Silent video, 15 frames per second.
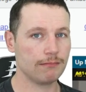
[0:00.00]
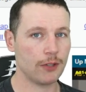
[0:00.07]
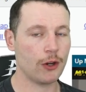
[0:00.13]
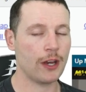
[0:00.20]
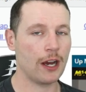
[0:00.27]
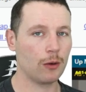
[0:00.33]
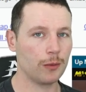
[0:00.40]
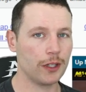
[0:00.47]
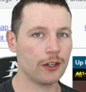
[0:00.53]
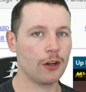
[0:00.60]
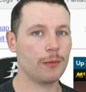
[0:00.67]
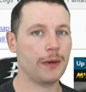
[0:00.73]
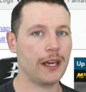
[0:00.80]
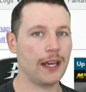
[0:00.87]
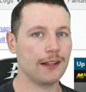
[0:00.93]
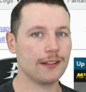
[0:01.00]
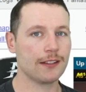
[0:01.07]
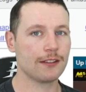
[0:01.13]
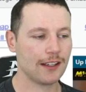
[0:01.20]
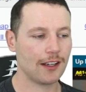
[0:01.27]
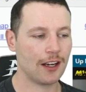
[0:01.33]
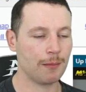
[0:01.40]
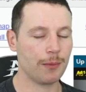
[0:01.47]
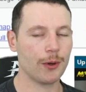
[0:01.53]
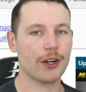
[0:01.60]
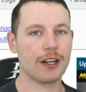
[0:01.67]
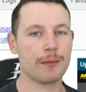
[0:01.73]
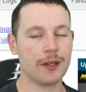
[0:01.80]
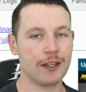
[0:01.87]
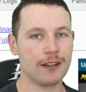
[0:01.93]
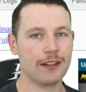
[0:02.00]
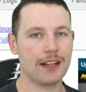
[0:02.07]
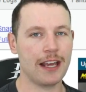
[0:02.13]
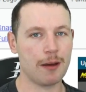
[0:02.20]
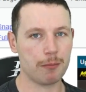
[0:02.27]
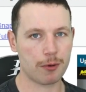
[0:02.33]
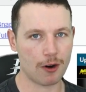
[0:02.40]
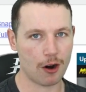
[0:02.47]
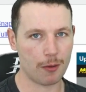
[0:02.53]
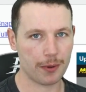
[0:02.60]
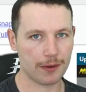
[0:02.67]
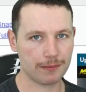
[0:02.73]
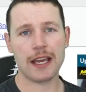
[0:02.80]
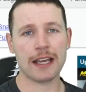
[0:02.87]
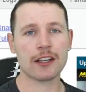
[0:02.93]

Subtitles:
no helmet, no pads, I'm putting him in at prop.